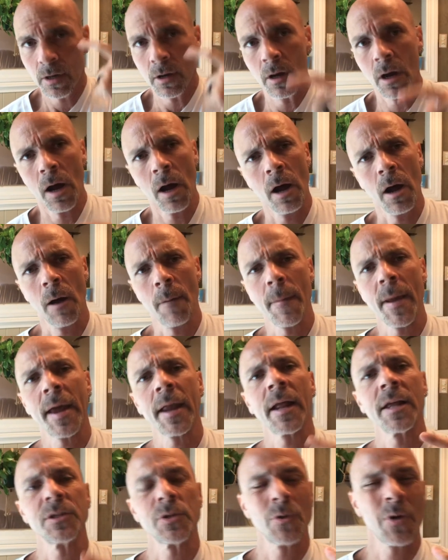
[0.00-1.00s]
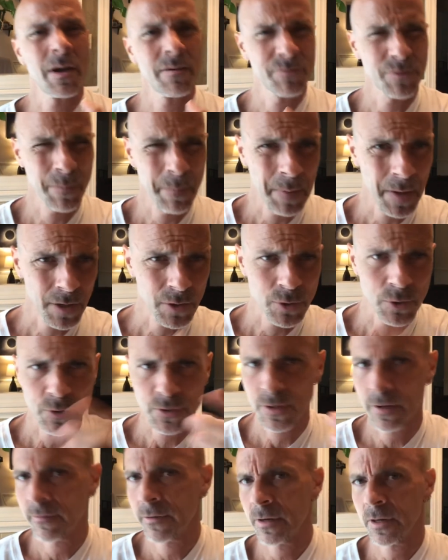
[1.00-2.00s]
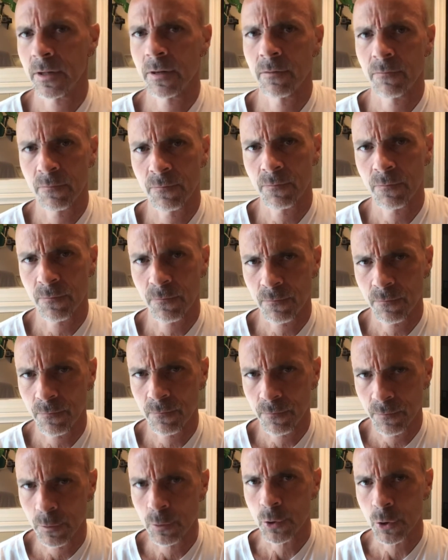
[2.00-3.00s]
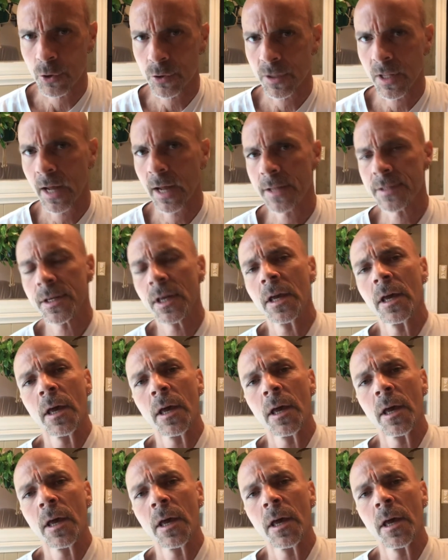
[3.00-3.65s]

And I do have some pictures of it in future slides.